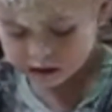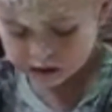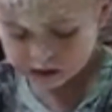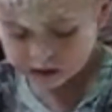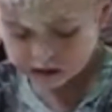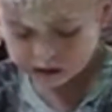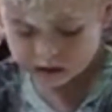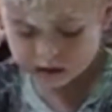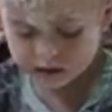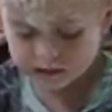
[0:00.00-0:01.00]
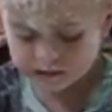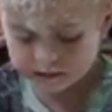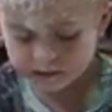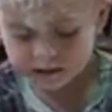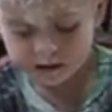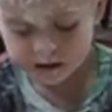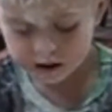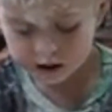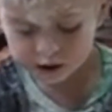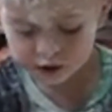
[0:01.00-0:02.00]
Yes, what happened here?
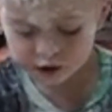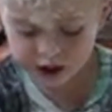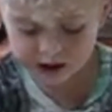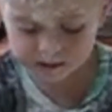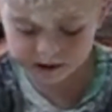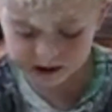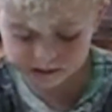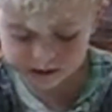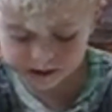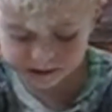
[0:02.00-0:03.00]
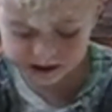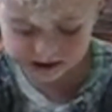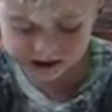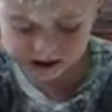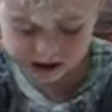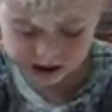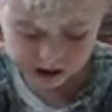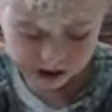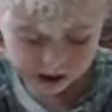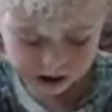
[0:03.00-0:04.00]
Jack made me messy and
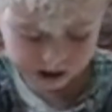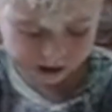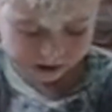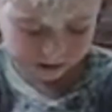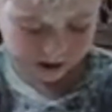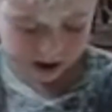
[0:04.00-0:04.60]
you